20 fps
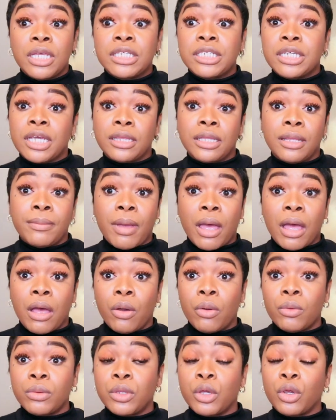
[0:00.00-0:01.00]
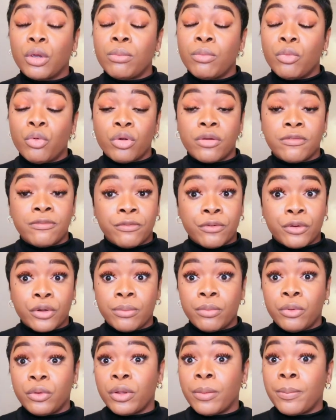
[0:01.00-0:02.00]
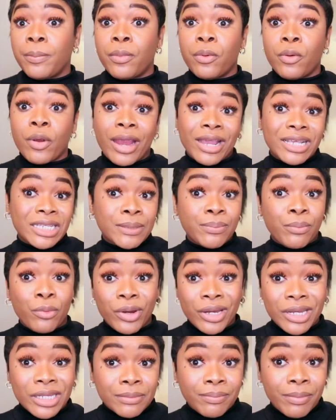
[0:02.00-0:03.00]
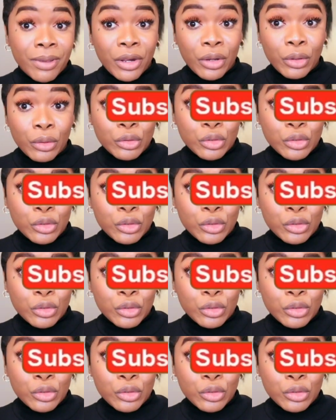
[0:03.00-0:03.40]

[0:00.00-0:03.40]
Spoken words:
Check them out. They're more affordable. The price point is better